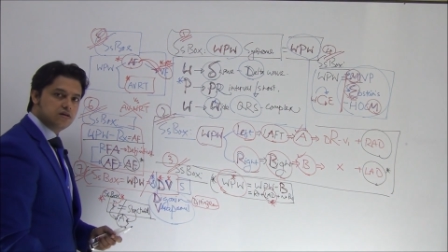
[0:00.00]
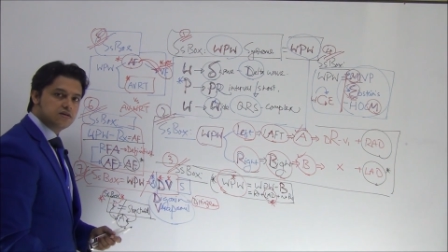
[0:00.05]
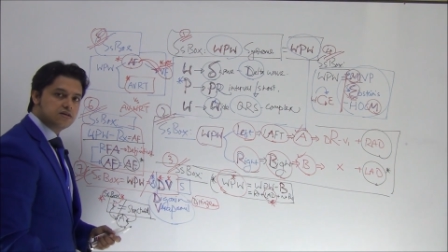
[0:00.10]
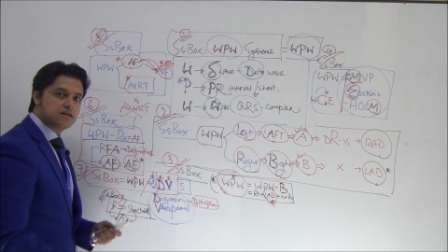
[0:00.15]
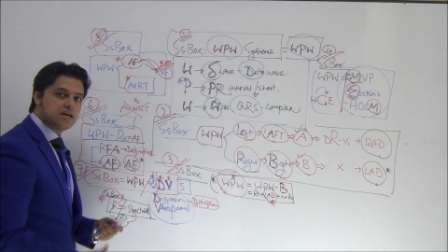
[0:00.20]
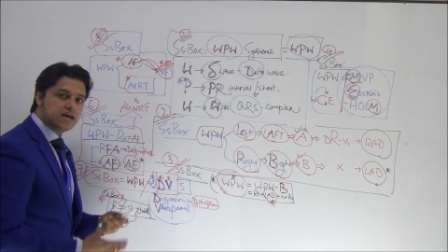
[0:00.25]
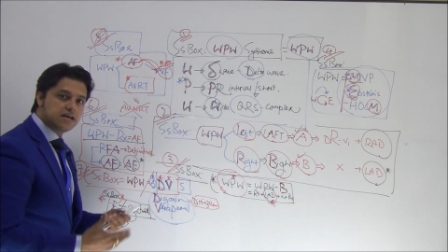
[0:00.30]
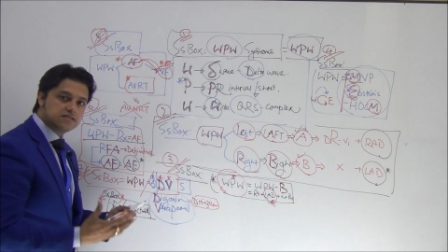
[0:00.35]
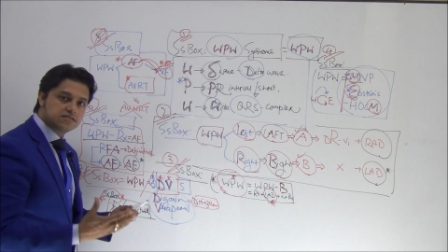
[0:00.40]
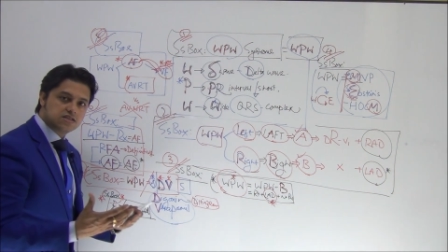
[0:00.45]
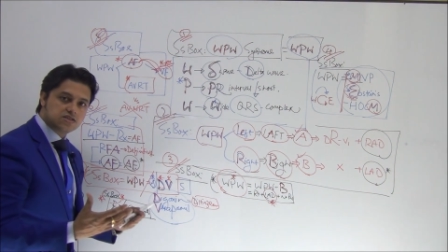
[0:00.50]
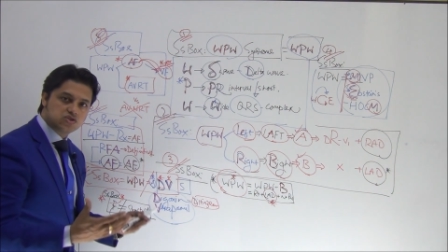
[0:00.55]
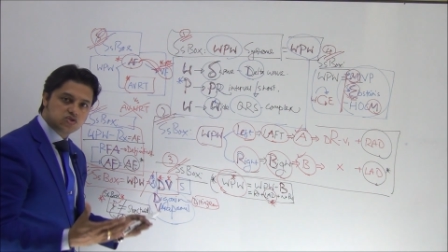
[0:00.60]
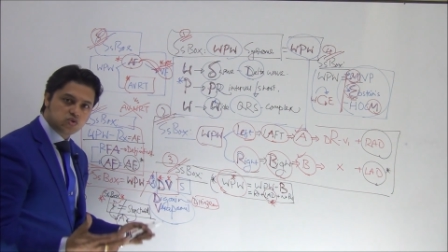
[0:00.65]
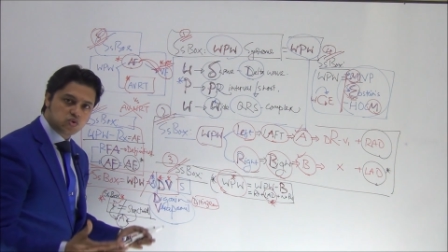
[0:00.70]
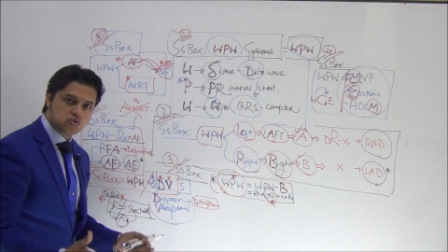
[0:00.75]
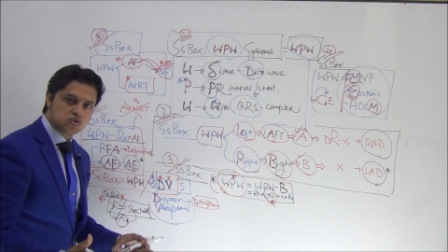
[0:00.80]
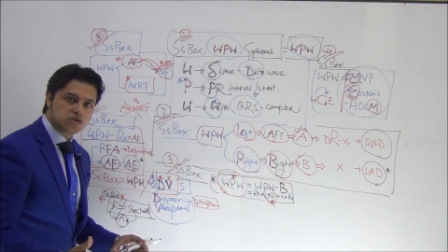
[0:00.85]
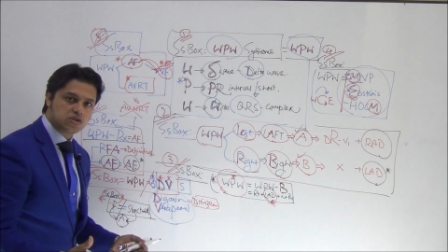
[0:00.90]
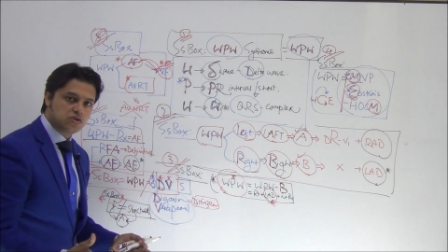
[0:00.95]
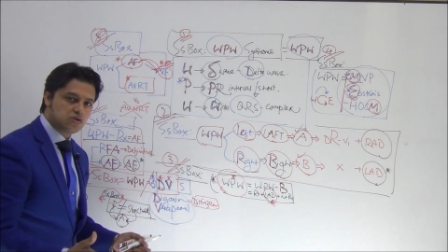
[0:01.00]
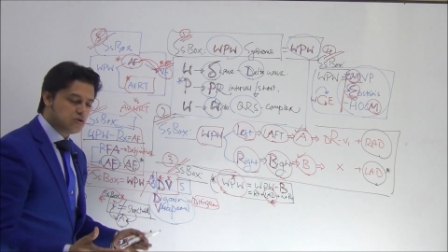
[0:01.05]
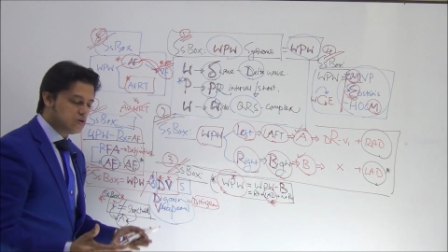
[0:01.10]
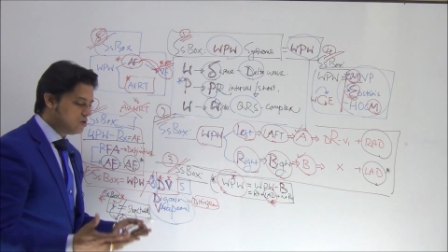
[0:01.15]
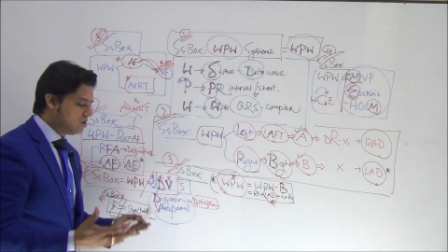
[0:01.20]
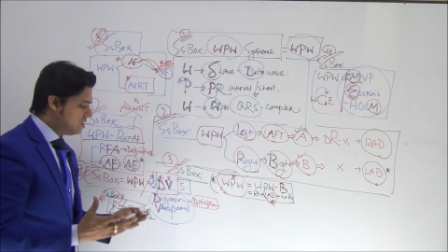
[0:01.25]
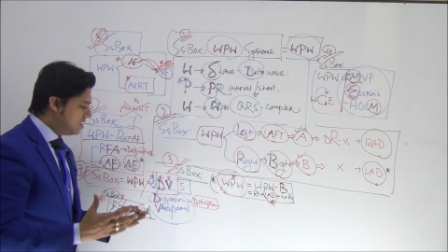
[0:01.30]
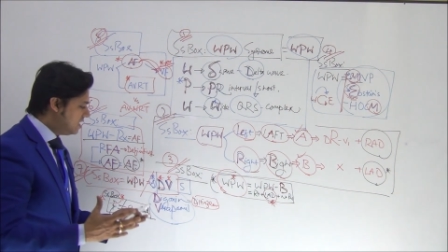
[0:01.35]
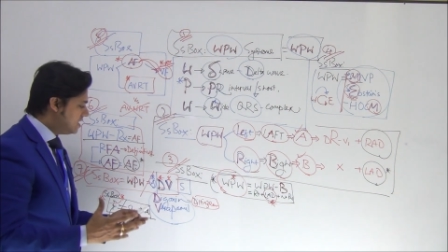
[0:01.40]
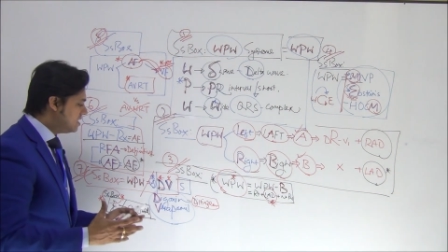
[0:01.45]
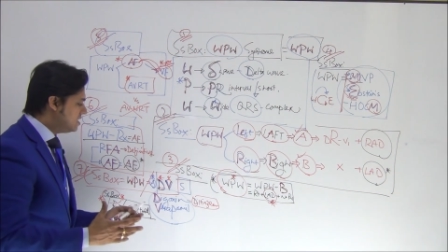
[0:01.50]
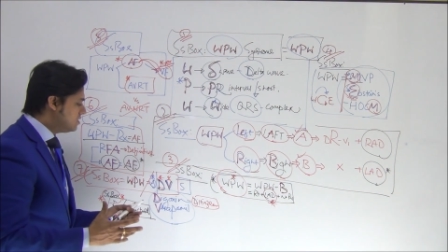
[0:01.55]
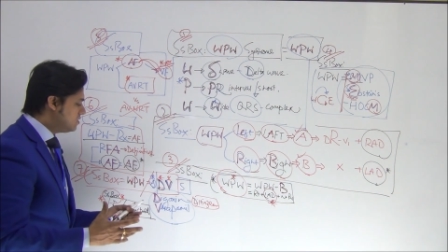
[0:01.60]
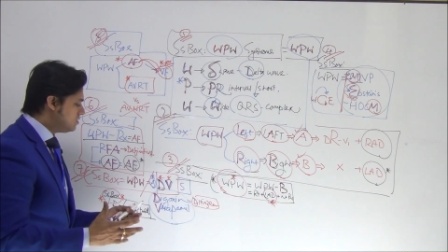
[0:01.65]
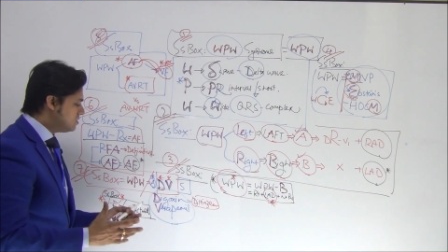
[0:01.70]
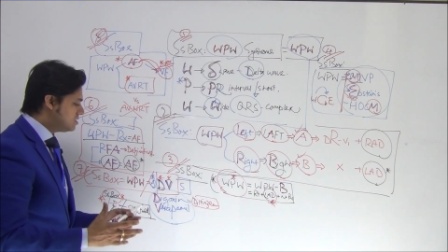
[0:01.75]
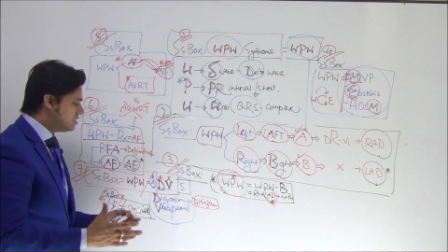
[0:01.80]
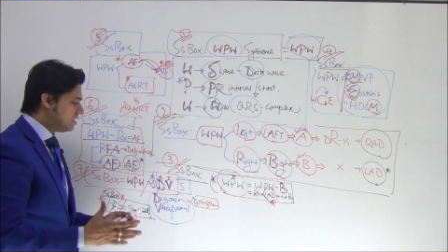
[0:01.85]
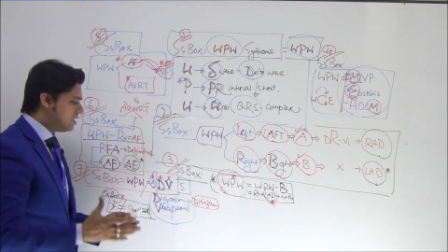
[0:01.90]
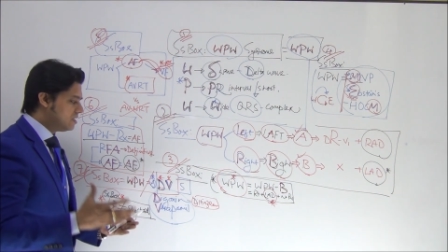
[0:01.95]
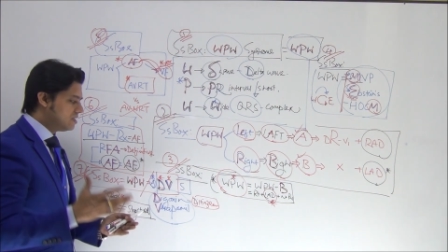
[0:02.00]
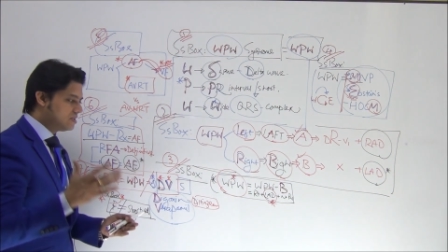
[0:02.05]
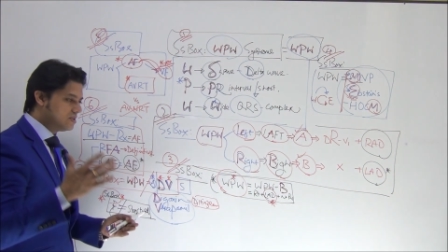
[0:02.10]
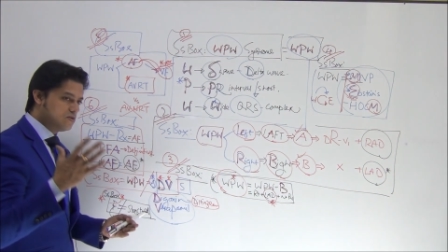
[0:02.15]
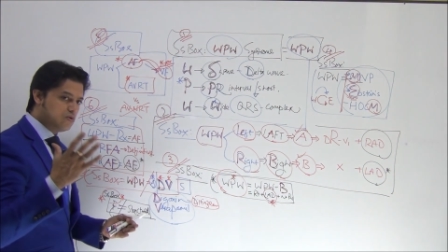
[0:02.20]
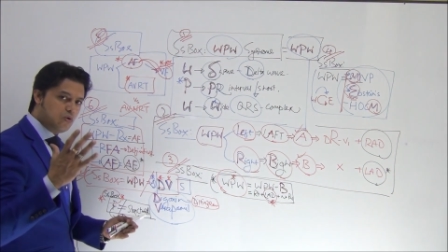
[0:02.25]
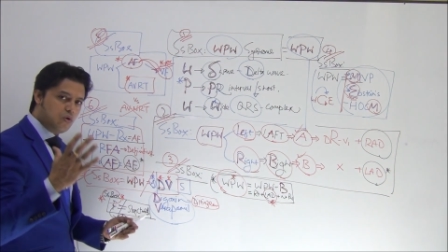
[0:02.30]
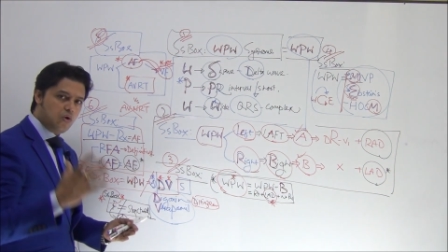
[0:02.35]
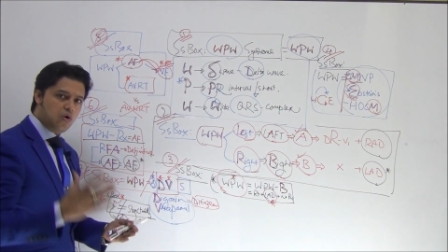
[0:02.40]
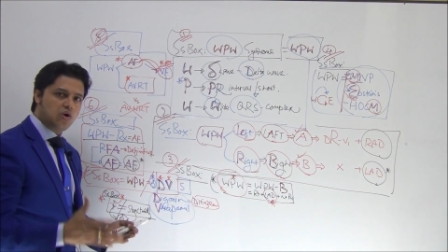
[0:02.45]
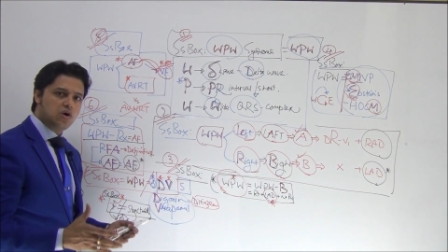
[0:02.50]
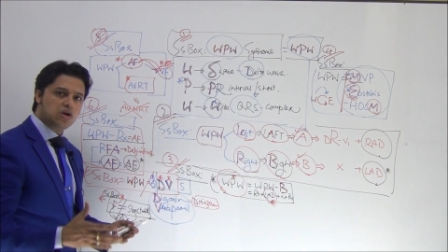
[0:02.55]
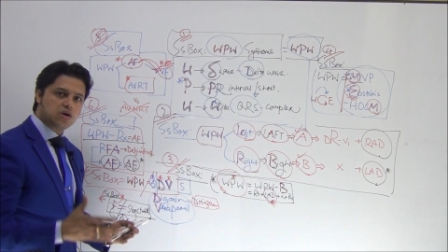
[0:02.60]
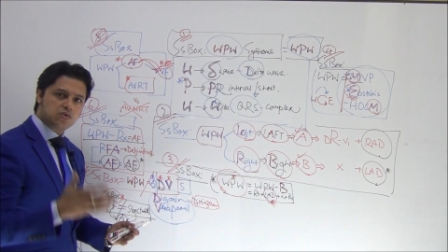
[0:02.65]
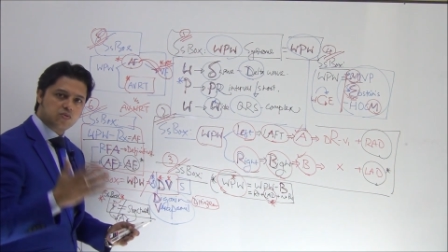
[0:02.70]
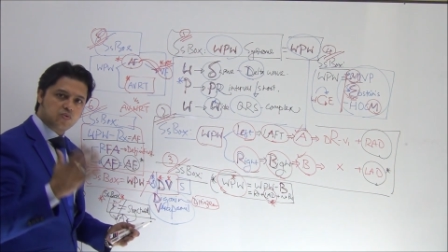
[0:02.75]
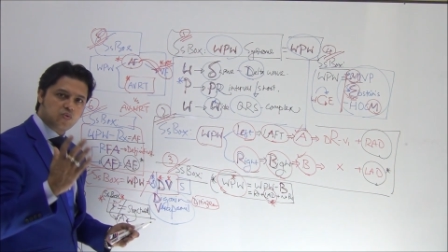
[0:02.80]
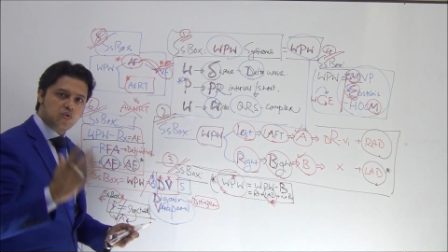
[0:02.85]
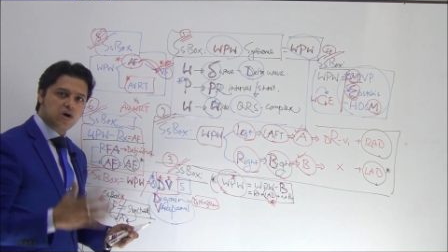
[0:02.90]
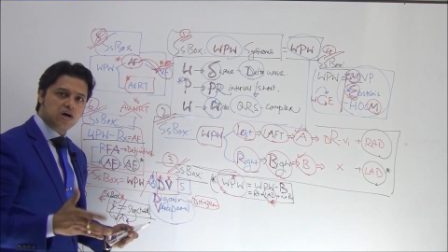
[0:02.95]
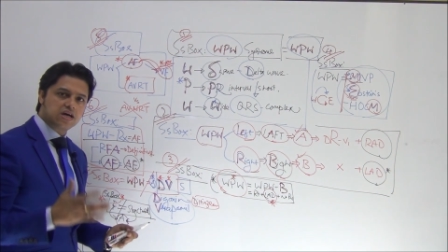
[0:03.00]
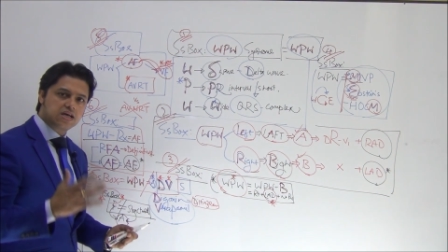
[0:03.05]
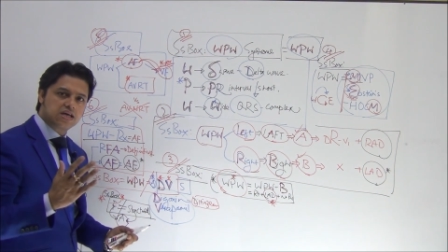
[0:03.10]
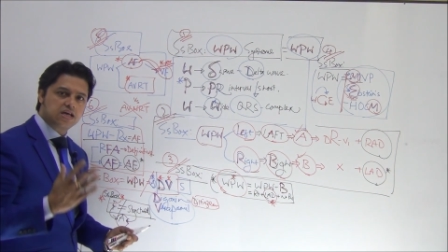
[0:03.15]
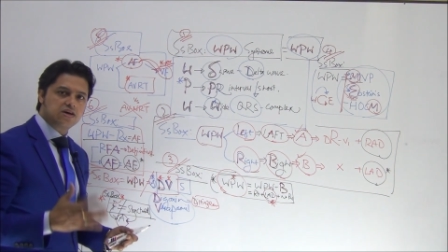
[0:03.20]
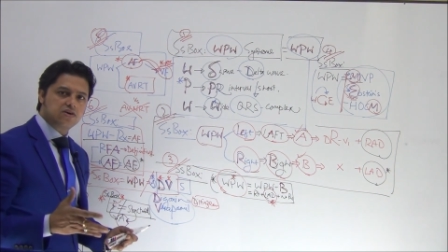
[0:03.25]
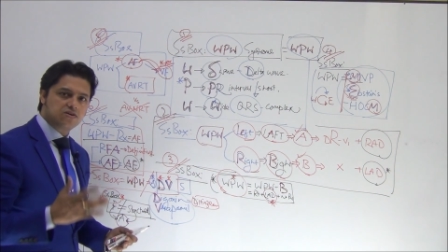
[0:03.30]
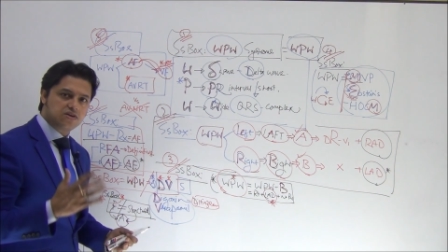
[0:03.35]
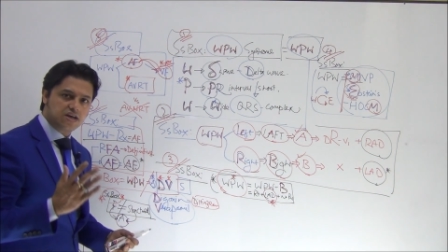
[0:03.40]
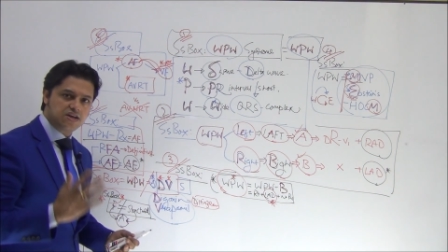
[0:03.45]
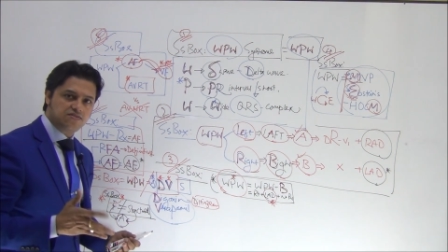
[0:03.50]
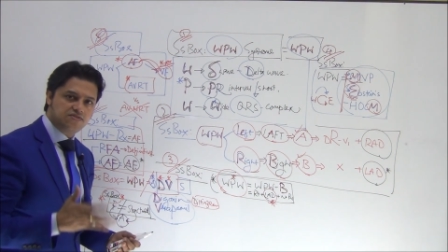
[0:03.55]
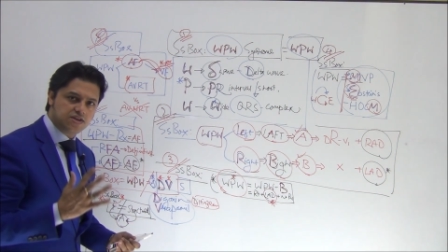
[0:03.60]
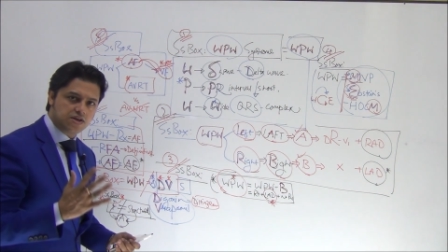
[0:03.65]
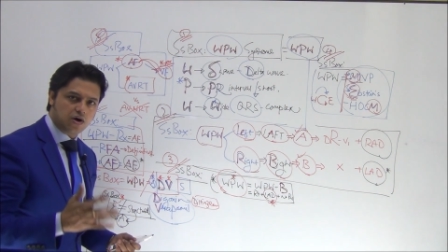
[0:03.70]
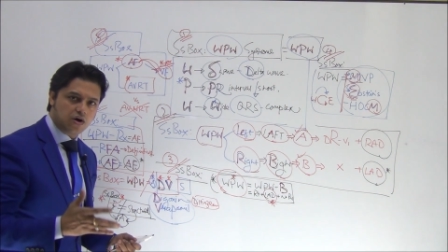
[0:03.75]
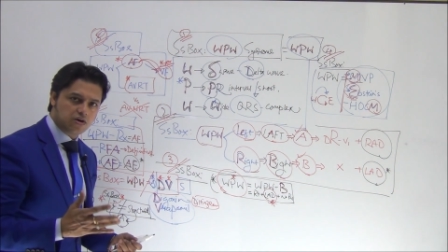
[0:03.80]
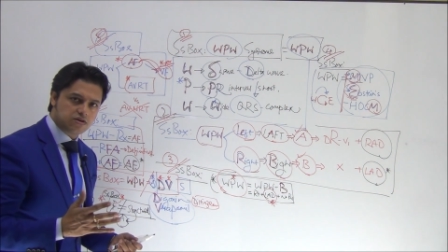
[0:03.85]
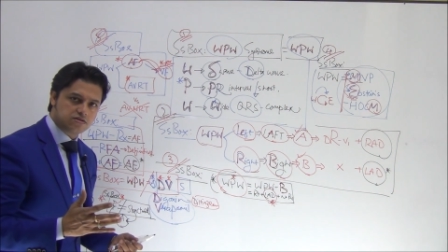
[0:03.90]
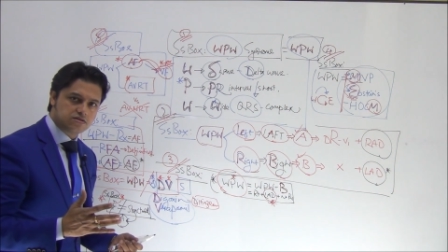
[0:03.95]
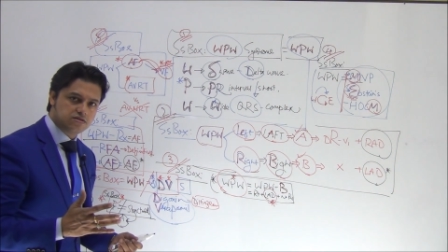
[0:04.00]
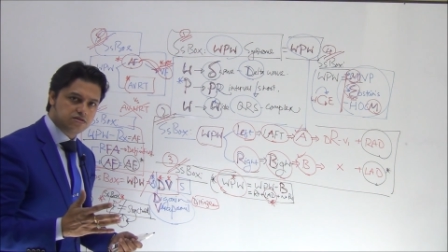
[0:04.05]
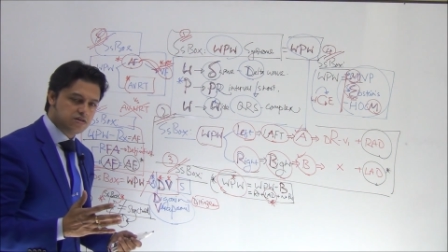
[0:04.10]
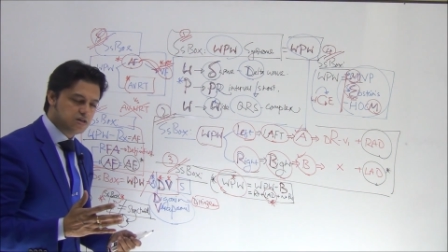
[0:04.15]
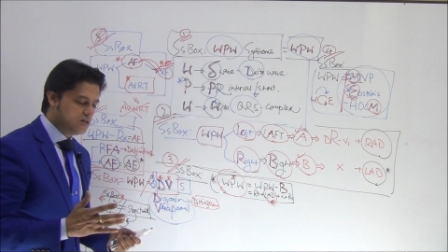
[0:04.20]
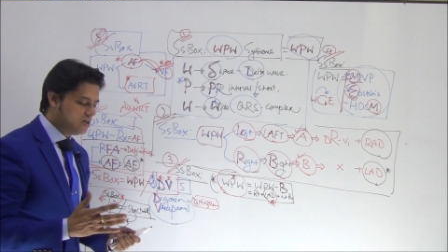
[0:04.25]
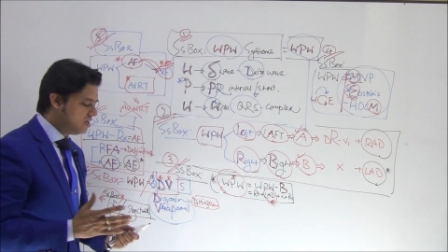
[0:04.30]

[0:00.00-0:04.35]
Yes, the sotalol, adenosine, all are working on AV node.